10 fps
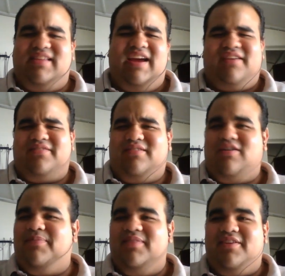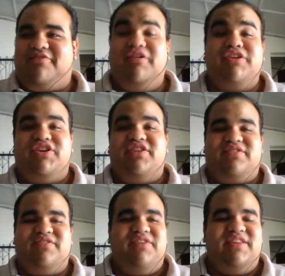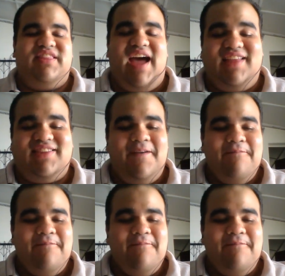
There are a couple of Russians doing that.